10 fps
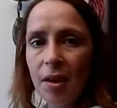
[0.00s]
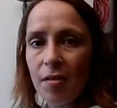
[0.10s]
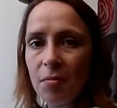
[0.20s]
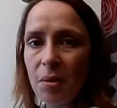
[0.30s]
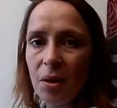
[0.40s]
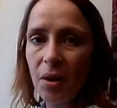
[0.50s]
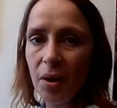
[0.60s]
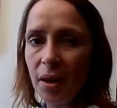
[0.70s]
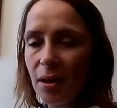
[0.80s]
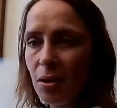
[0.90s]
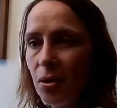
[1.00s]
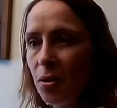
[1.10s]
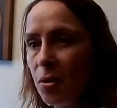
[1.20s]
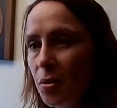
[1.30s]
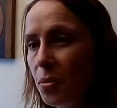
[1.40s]
from a guy
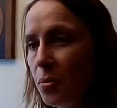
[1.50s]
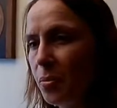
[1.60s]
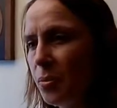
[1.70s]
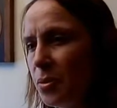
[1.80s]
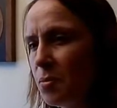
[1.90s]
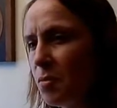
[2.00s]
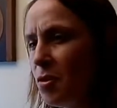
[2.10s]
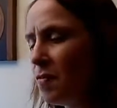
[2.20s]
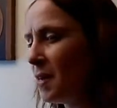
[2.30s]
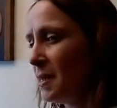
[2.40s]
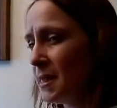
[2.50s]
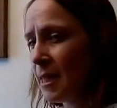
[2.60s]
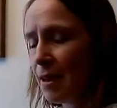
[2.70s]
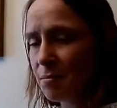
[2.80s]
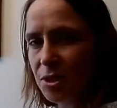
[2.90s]
who was moving and didn't
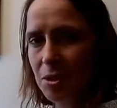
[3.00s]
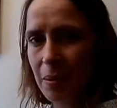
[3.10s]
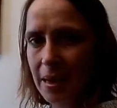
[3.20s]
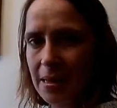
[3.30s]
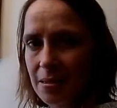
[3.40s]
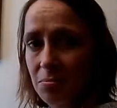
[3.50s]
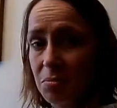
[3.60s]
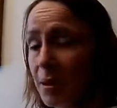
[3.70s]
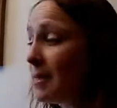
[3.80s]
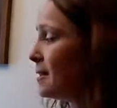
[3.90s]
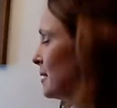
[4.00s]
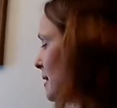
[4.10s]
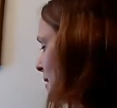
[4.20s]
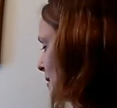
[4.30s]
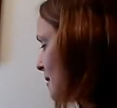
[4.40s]
have much space, and was basically,